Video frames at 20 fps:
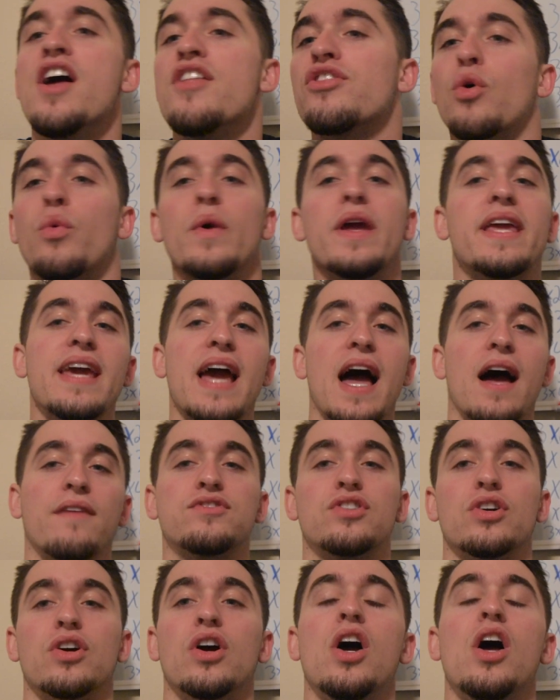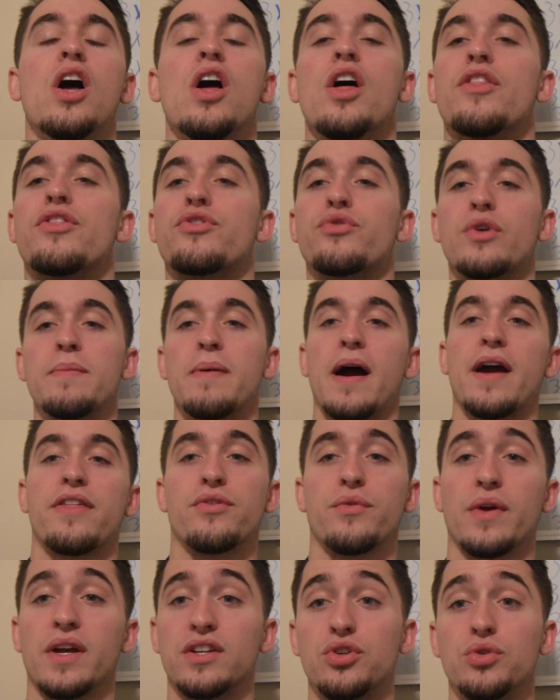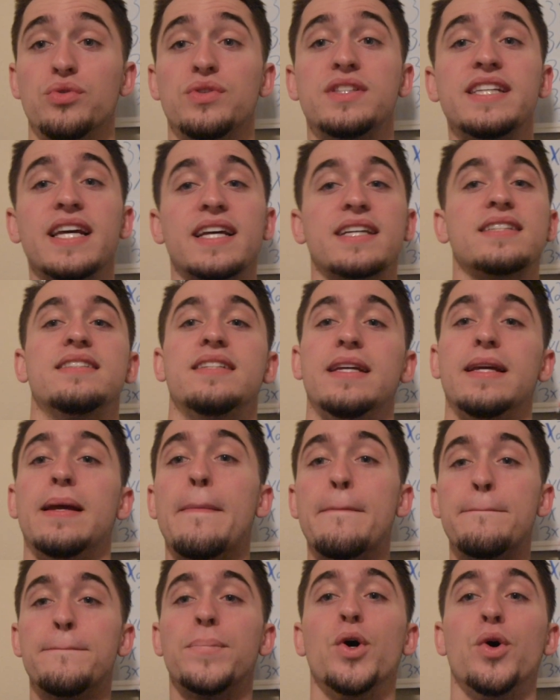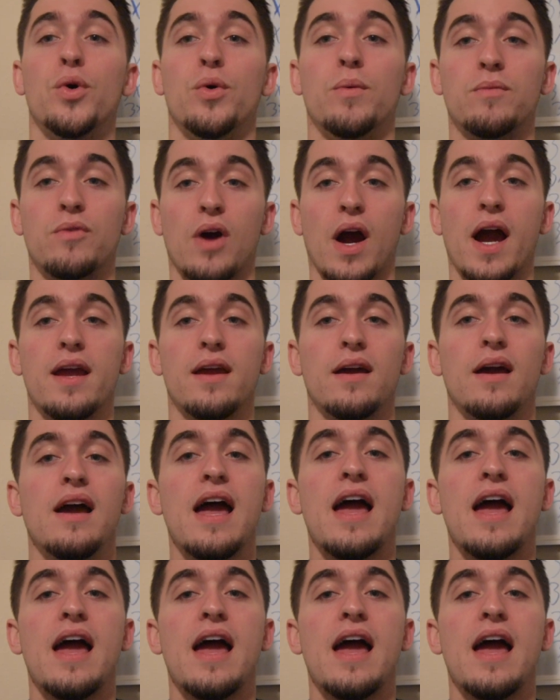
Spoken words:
The week after, 3x3 at 260. Boom, right?